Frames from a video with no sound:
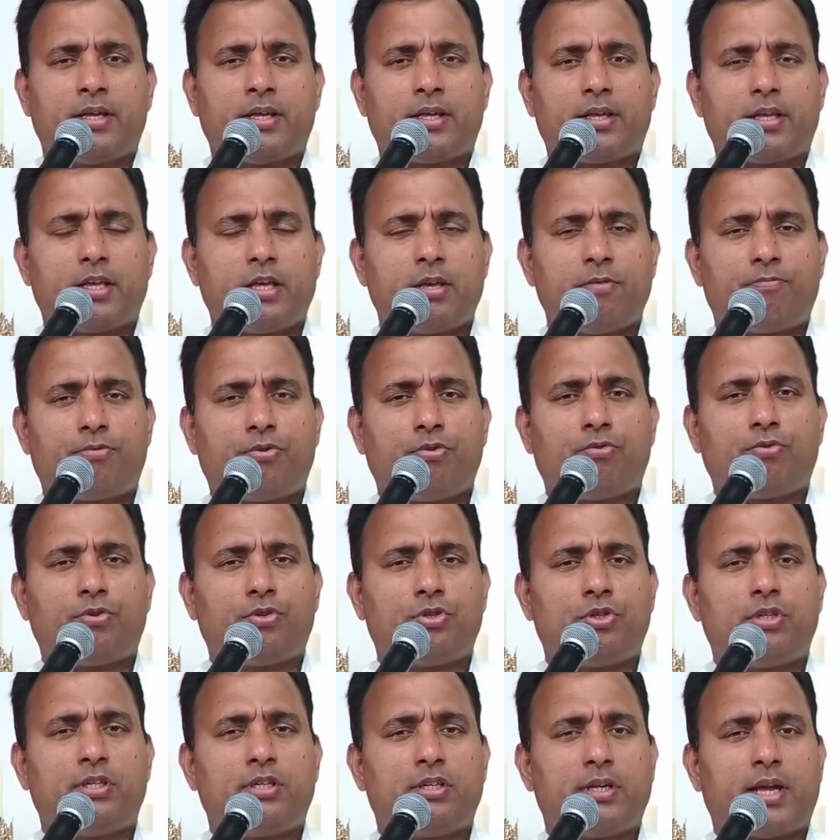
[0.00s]
if you
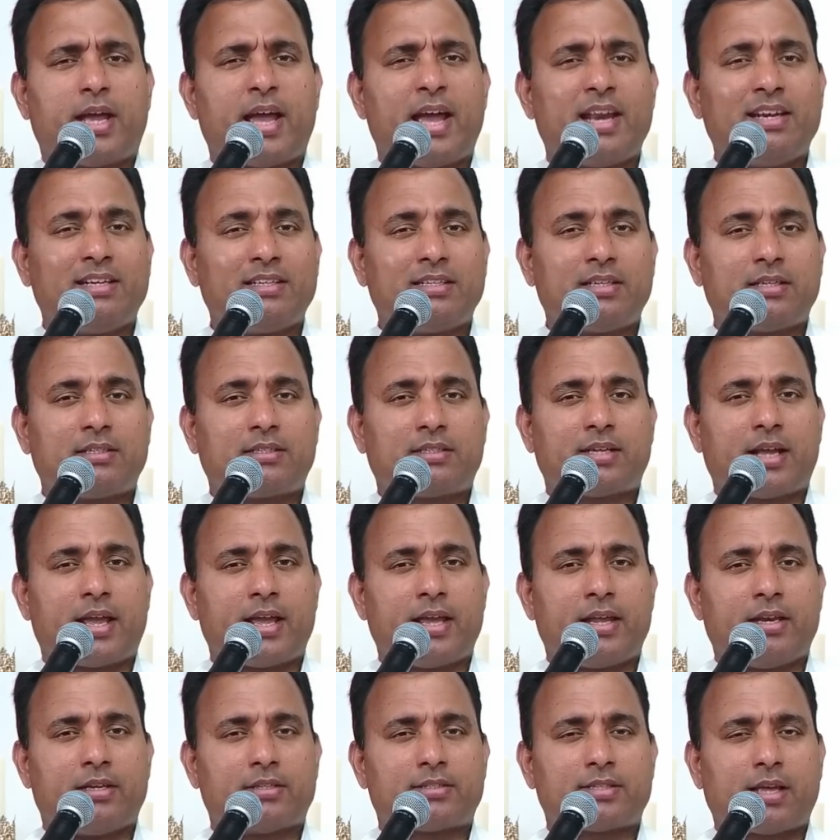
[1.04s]

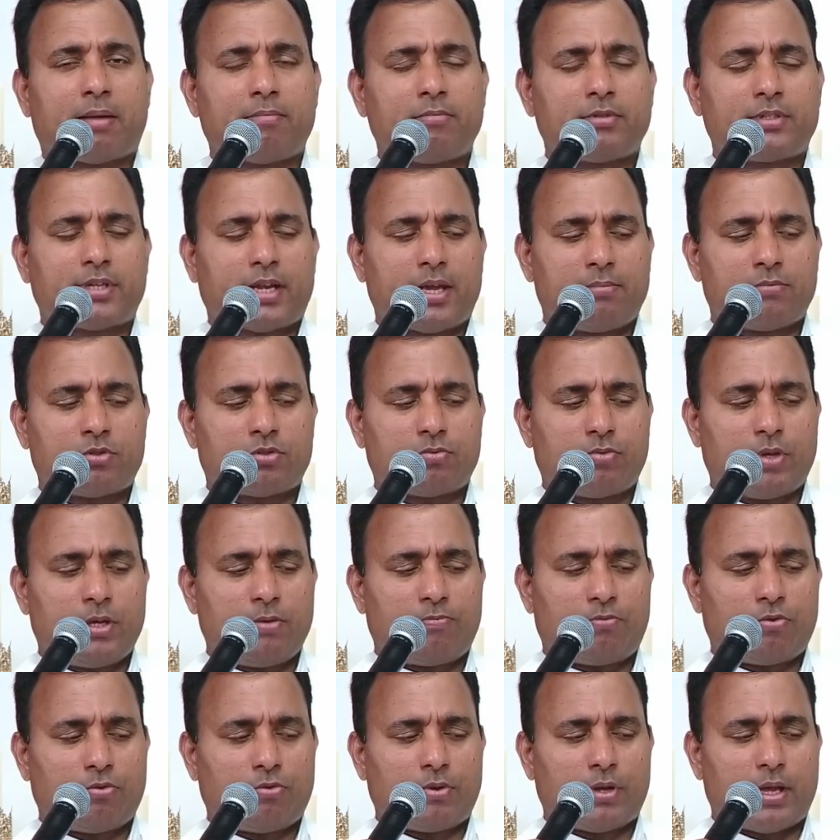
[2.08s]
entertain, sometimes
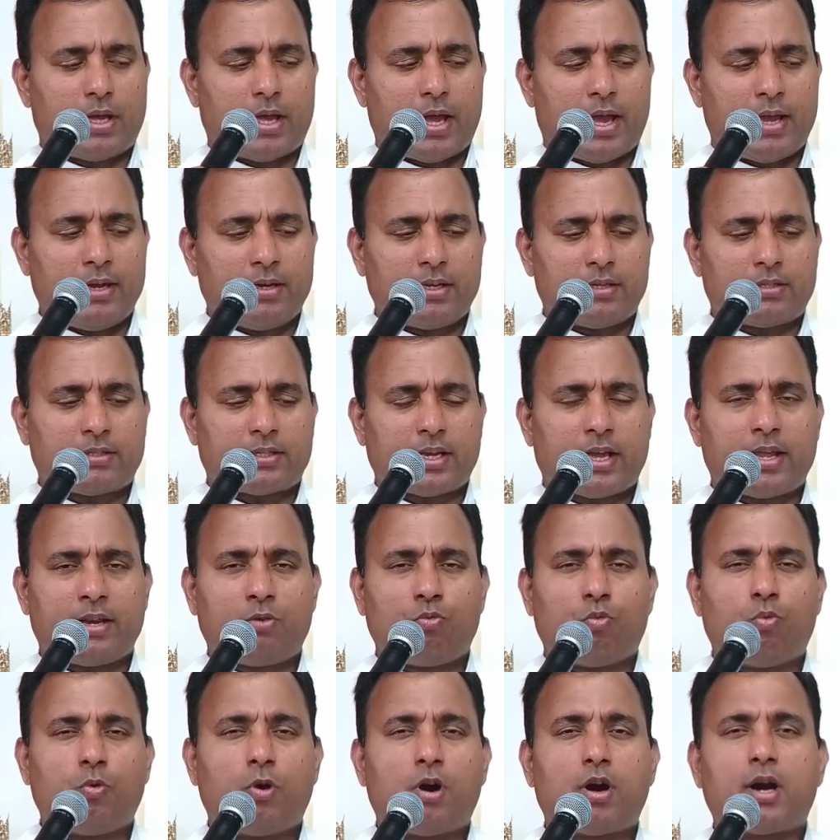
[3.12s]
if you
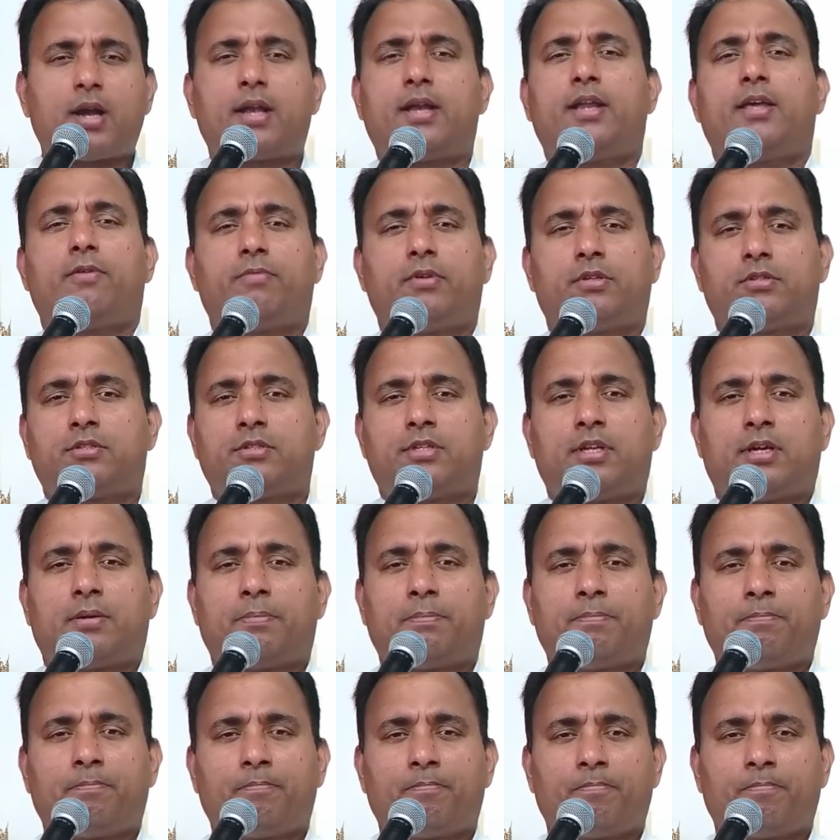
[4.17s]
entertain worldly wisdom,